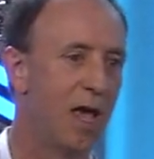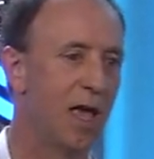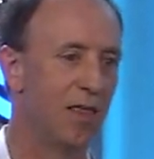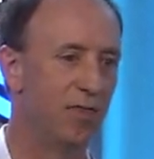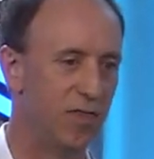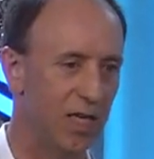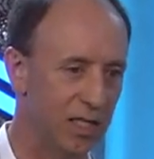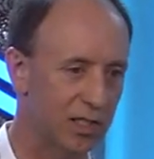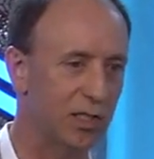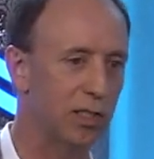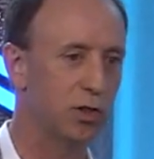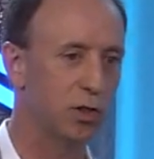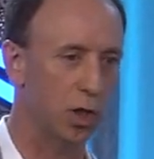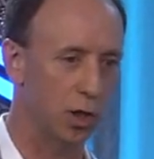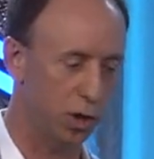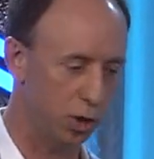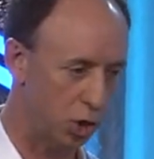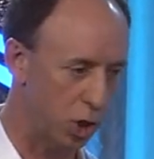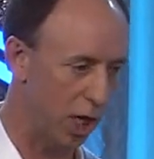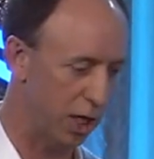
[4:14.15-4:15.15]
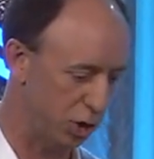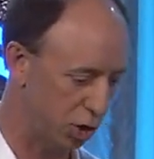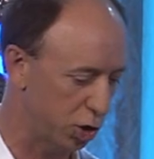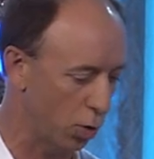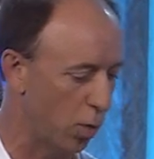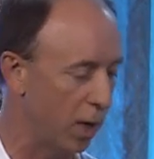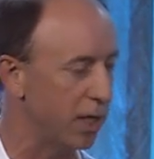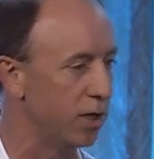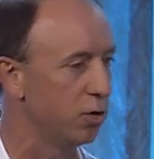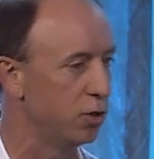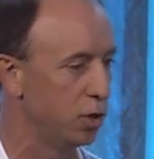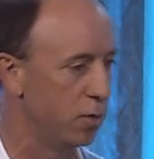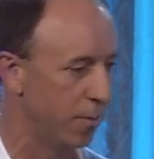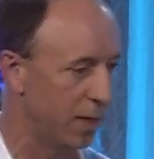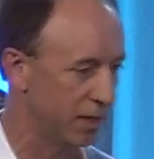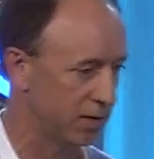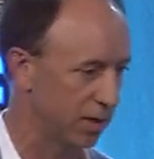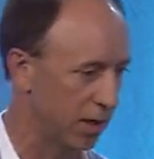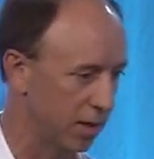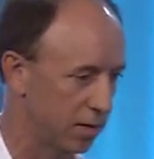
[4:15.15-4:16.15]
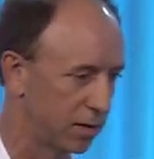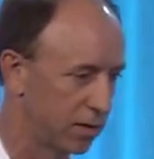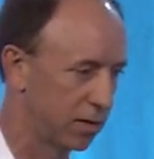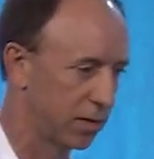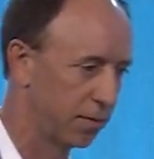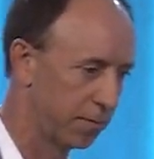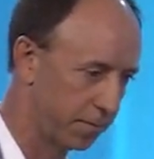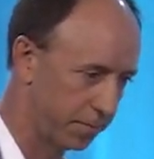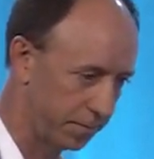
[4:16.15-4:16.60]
this is going to change the way you do business.